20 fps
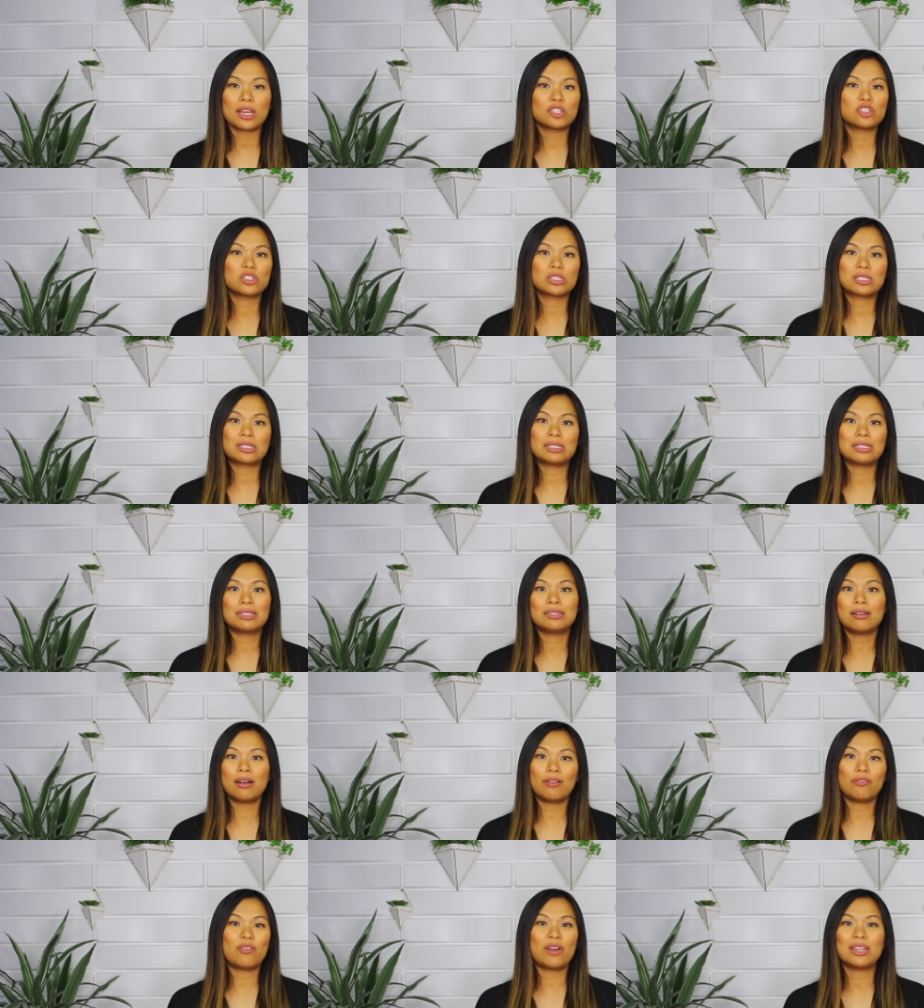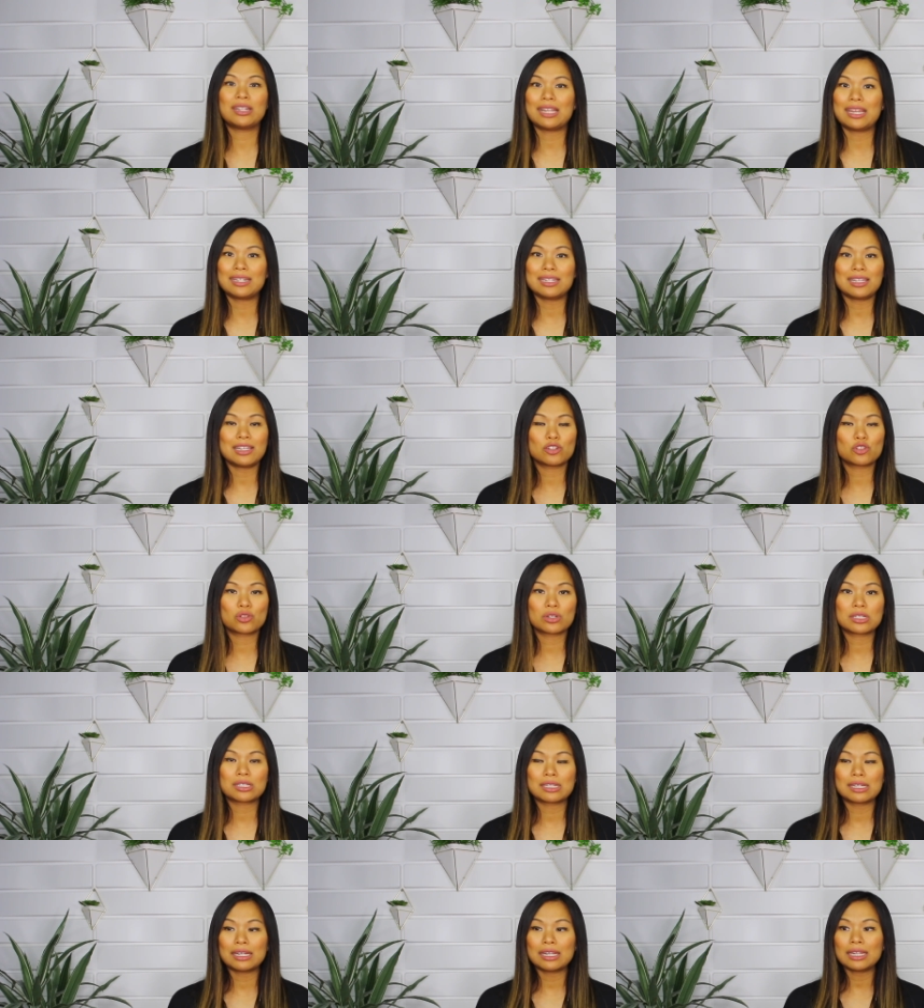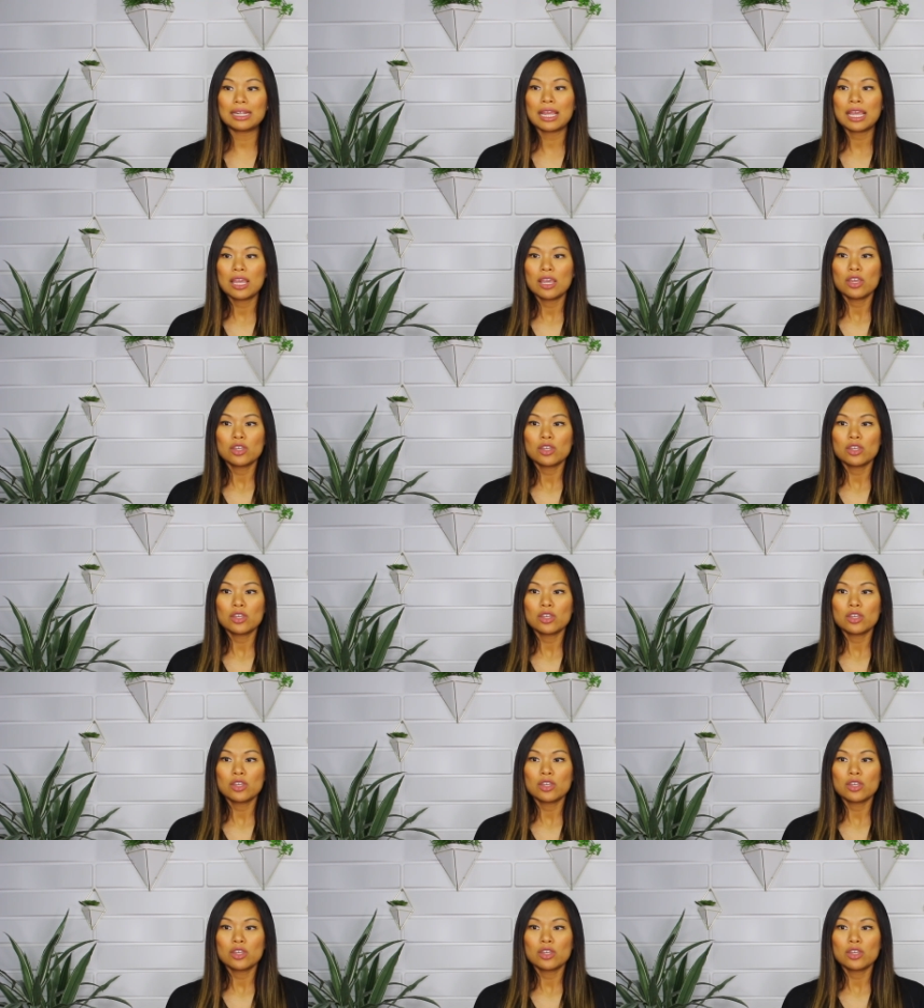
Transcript: I just did not find any interest in it.